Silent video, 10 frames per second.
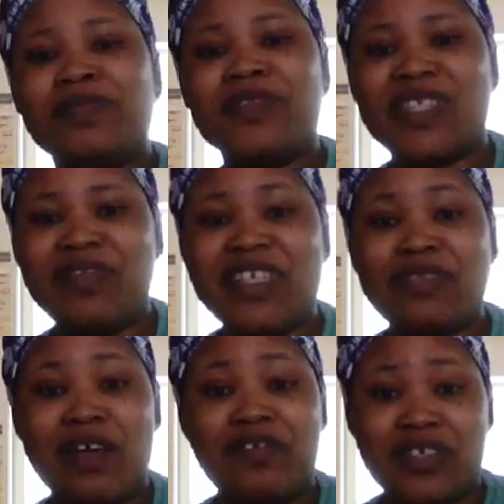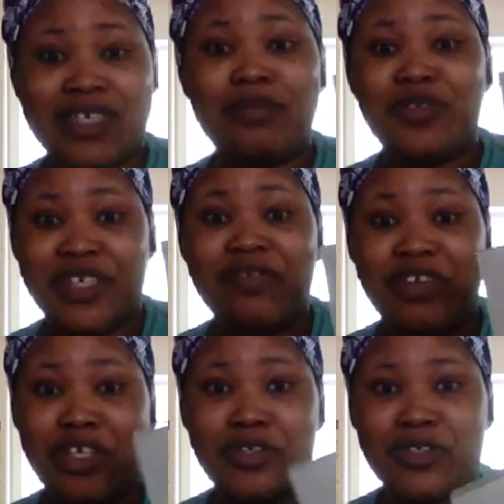sorry, this is my first time doing a
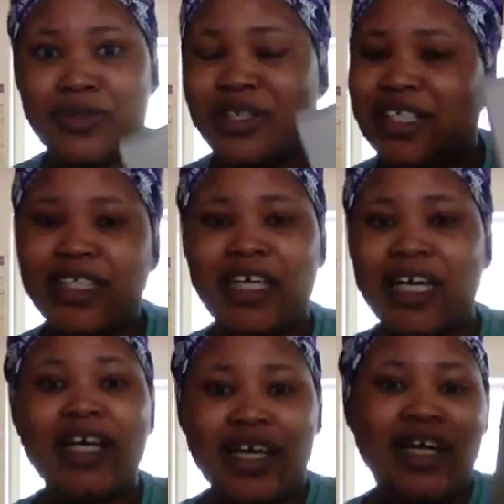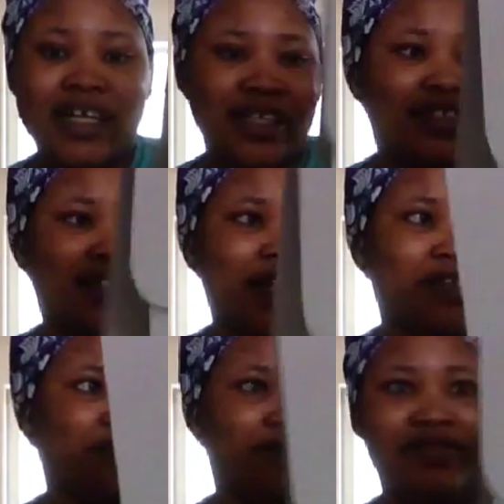video, so it's kind of
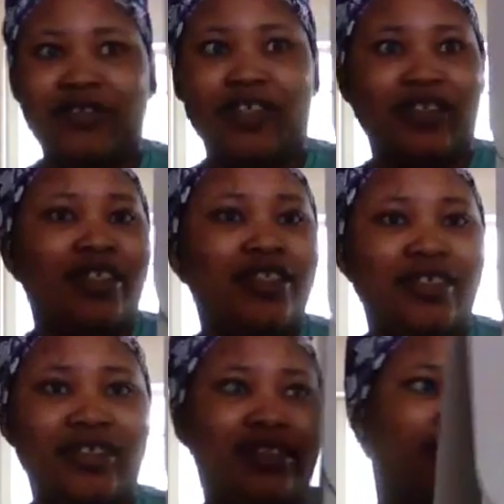not easy.